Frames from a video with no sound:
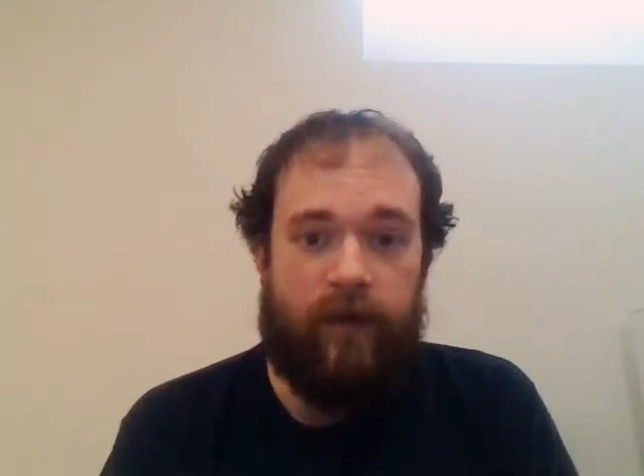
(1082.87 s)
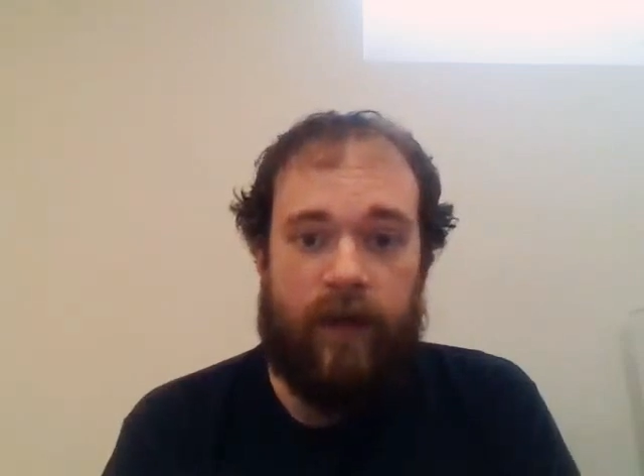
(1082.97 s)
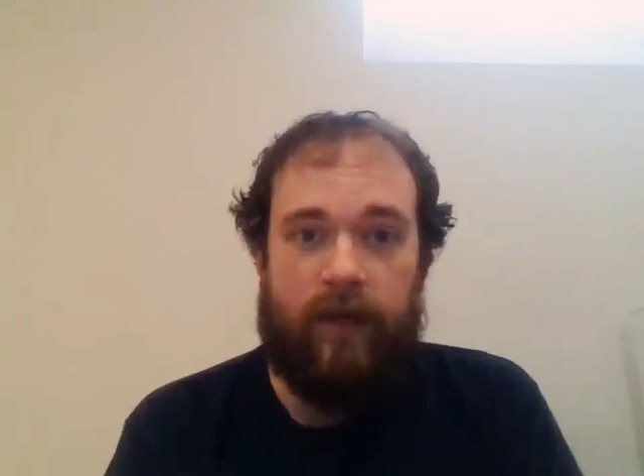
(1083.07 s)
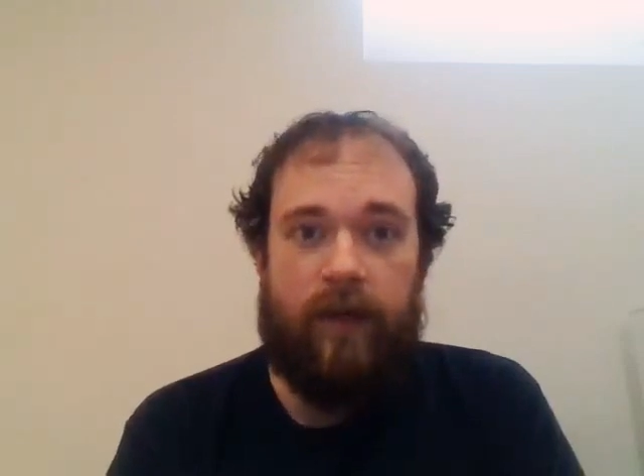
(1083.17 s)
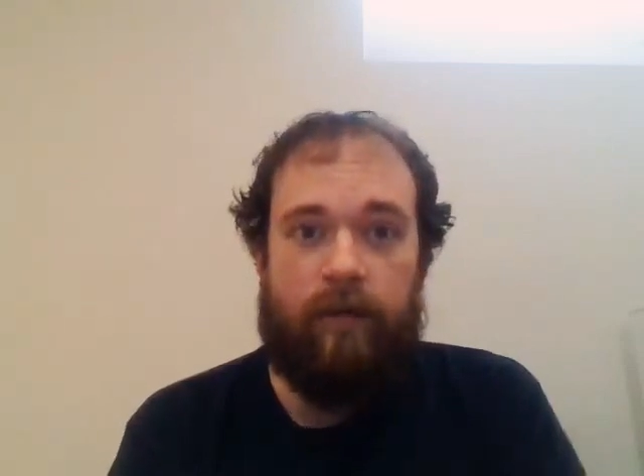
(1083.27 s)

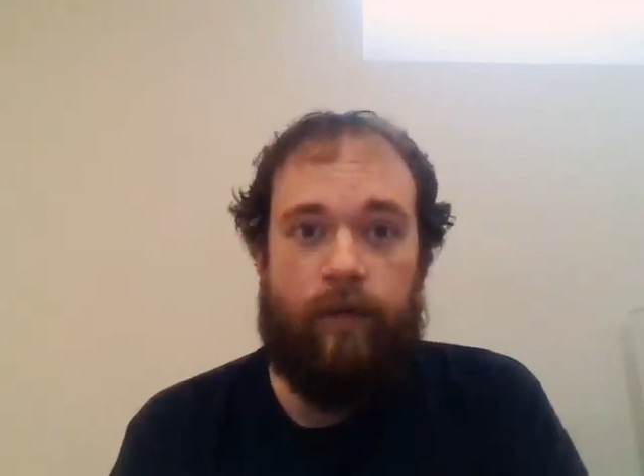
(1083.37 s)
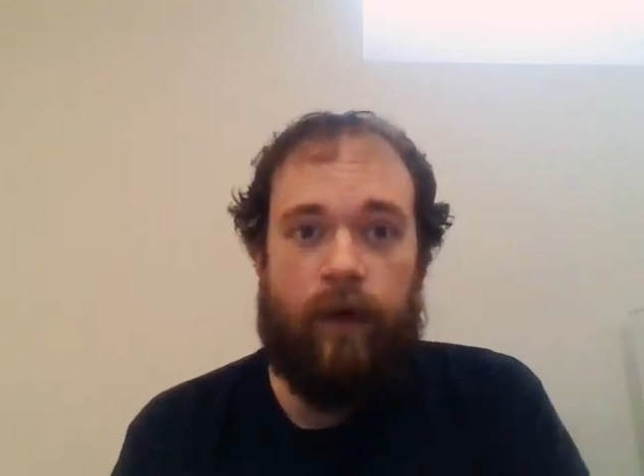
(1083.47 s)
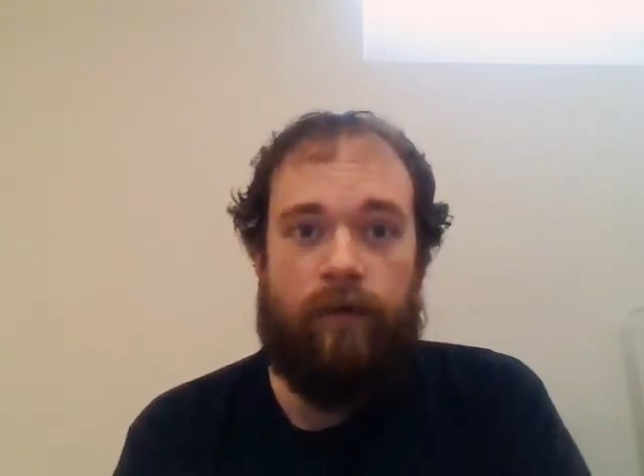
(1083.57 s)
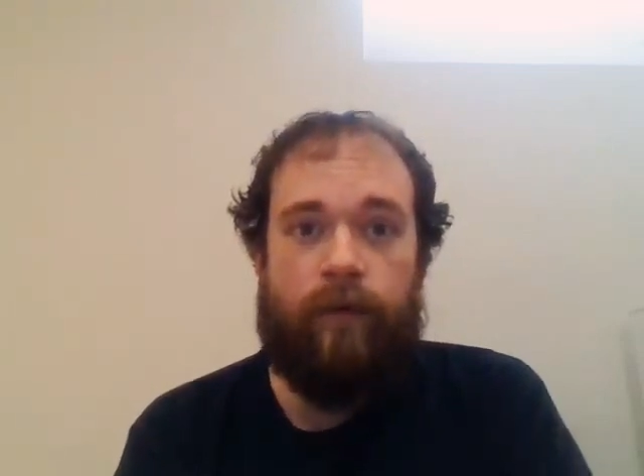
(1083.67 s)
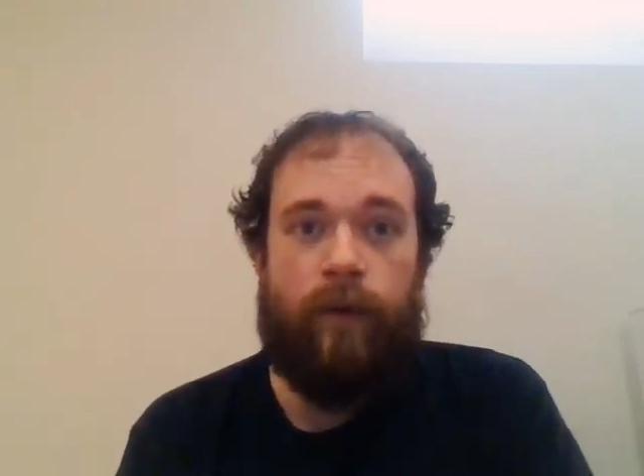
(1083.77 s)

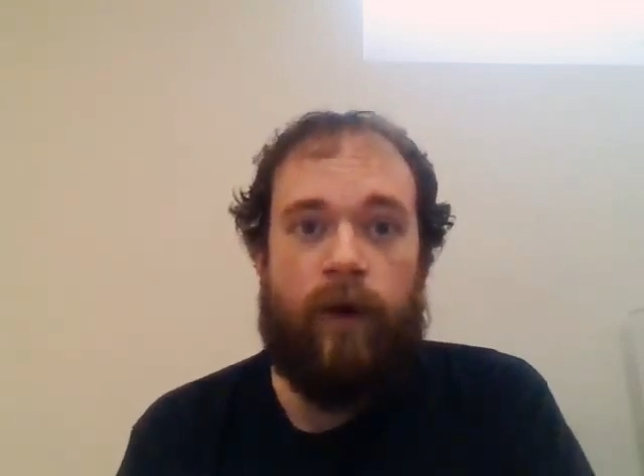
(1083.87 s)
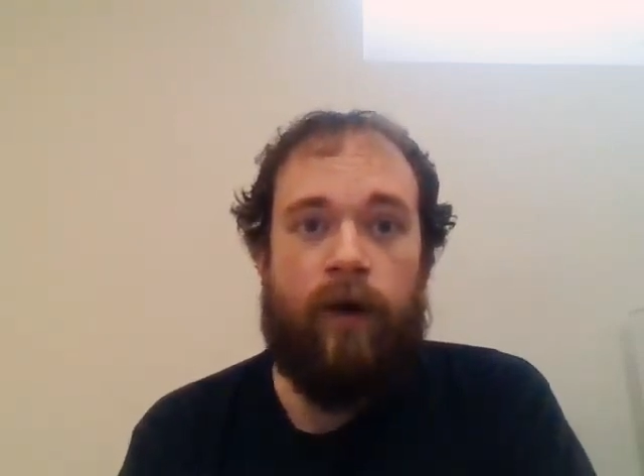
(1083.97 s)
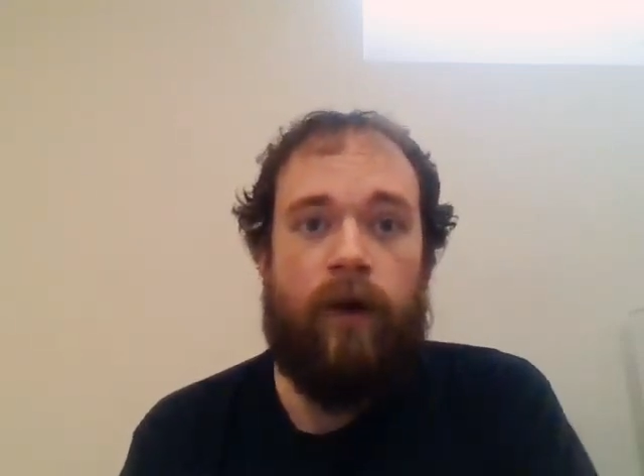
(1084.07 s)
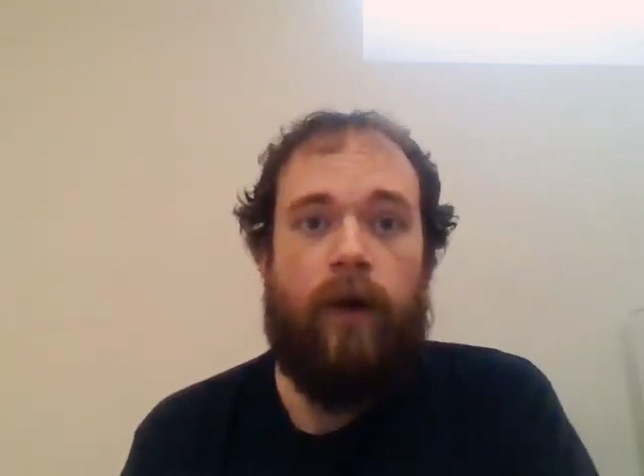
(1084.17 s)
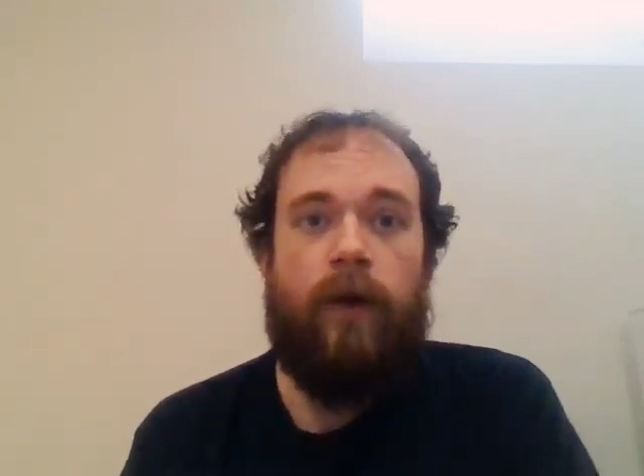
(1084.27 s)

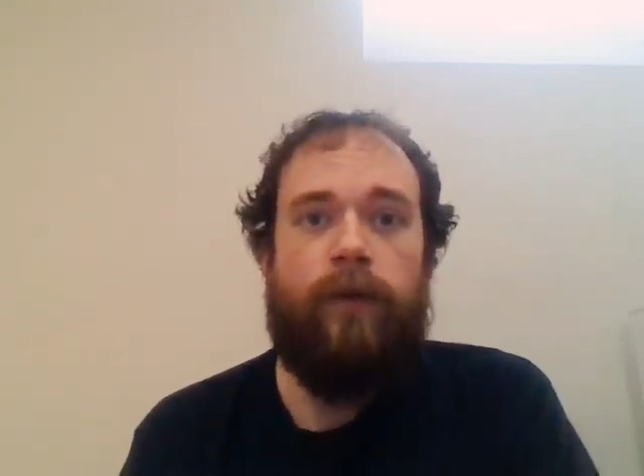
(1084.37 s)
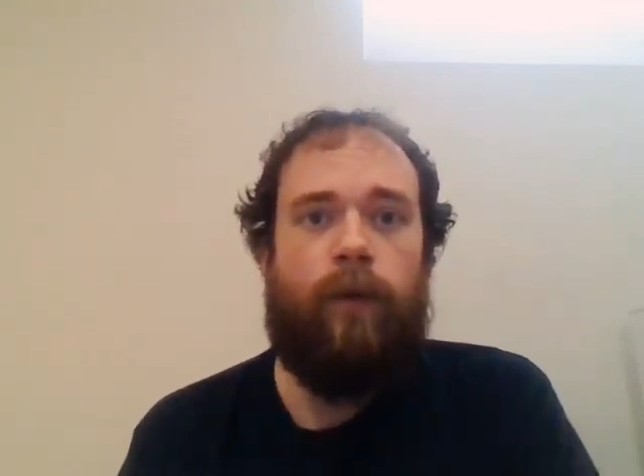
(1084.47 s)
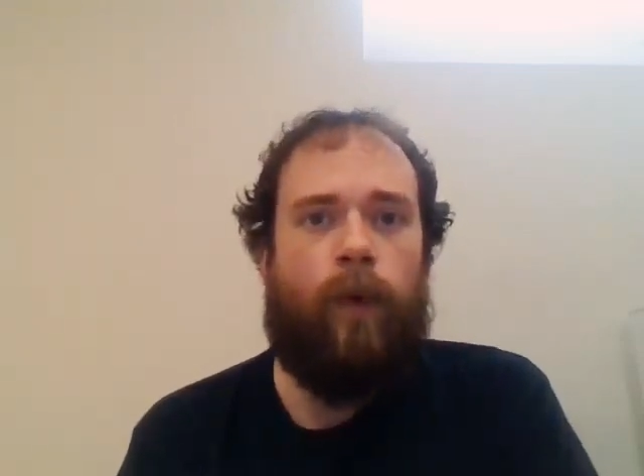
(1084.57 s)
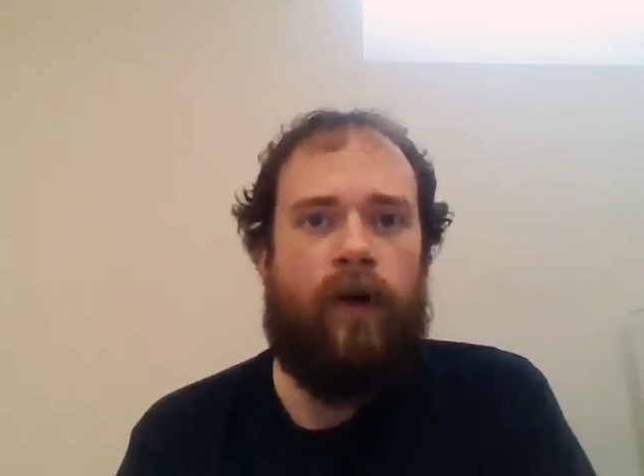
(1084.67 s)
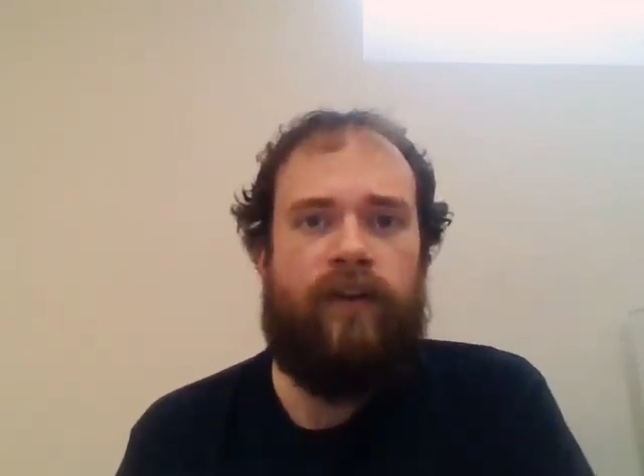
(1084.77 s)
1944, the
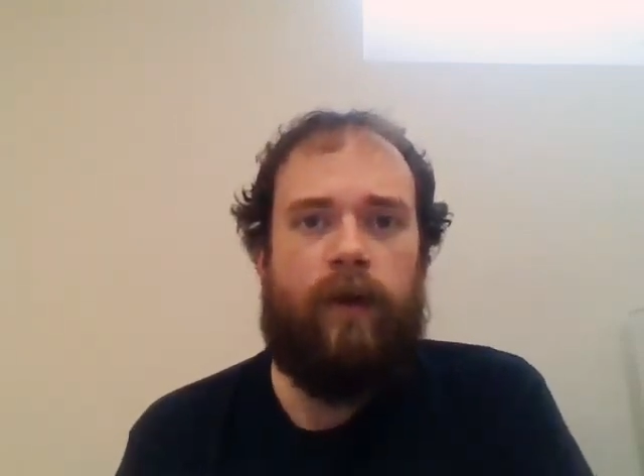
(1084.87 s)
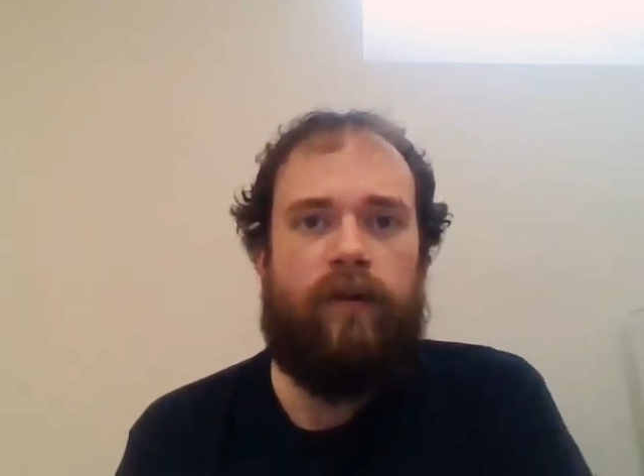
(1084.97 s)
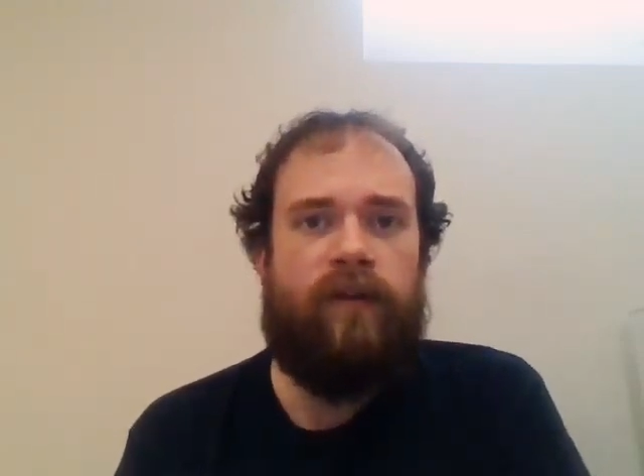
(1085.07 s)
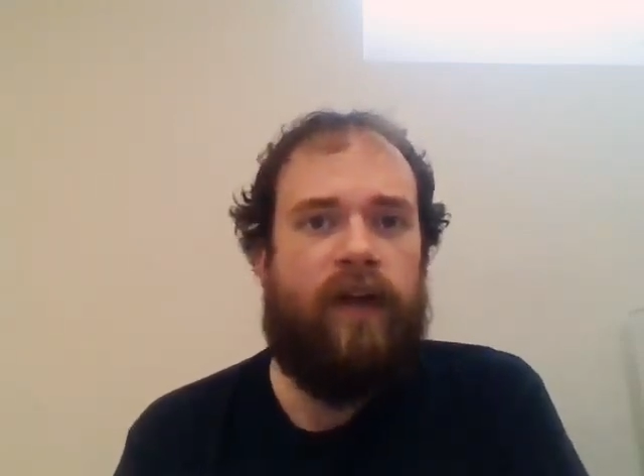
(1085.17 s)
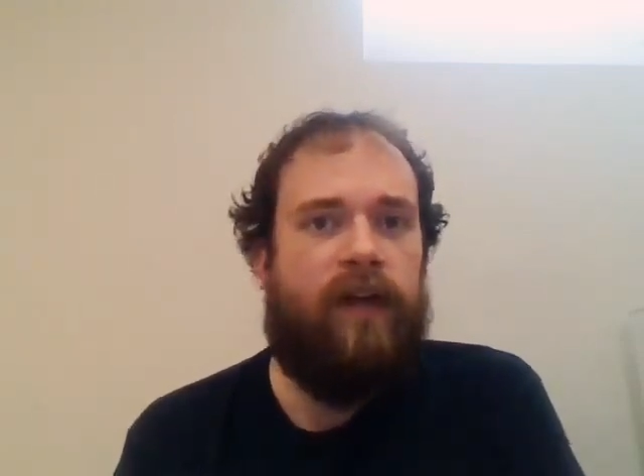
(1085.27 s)
Watchtower
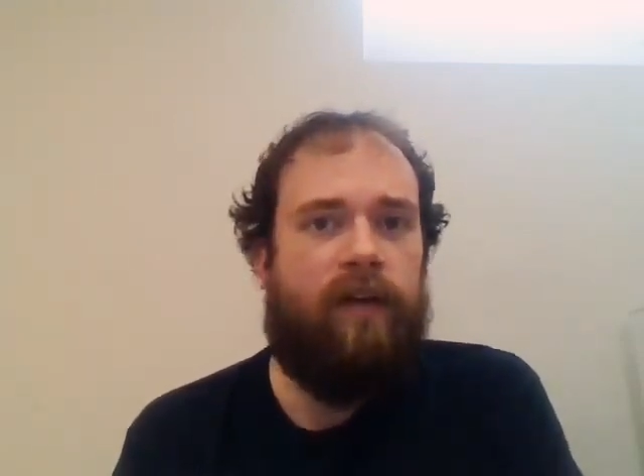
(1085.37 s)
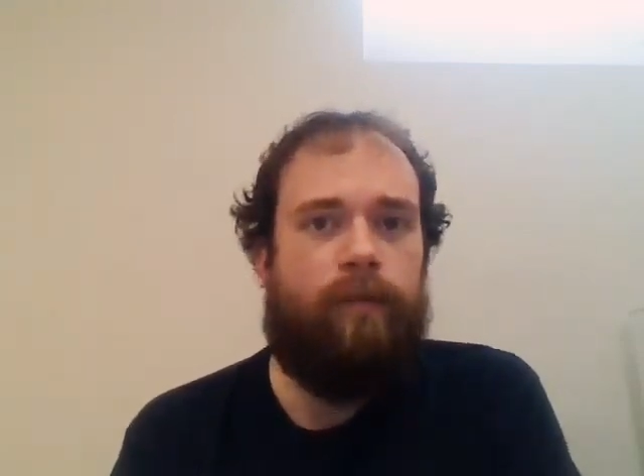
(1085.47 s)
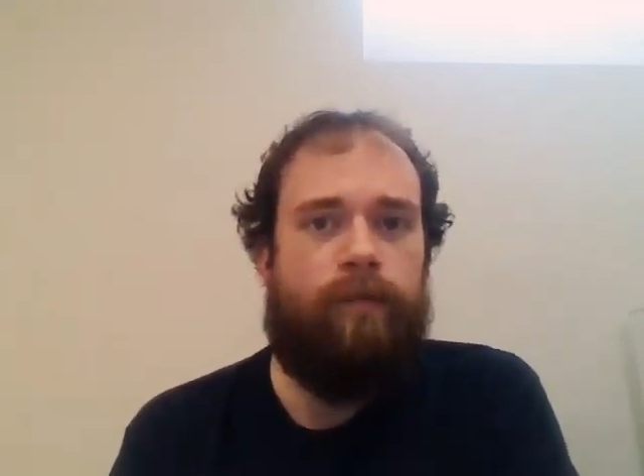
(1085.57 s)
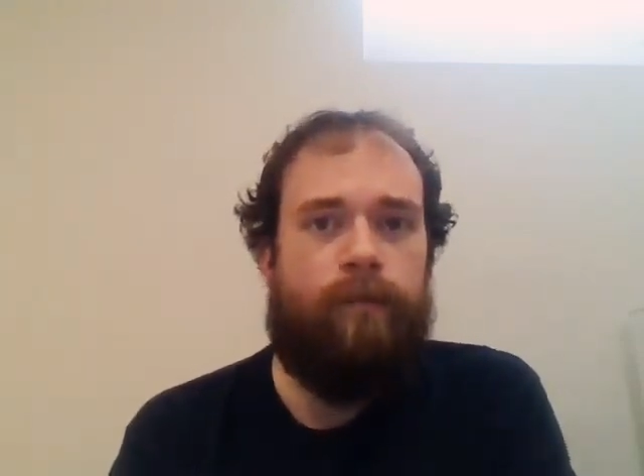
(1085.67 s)
Society